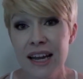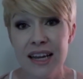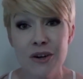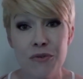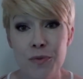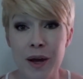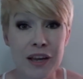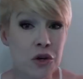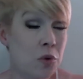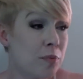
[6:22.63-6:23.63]
you know, if you buy
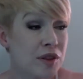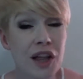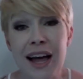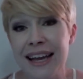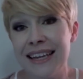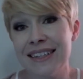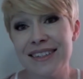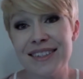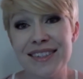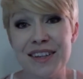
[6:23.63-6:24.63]
a new
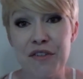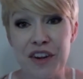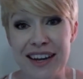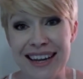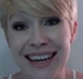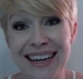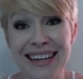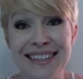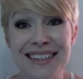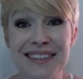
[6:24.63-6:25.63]
appliance of any kind,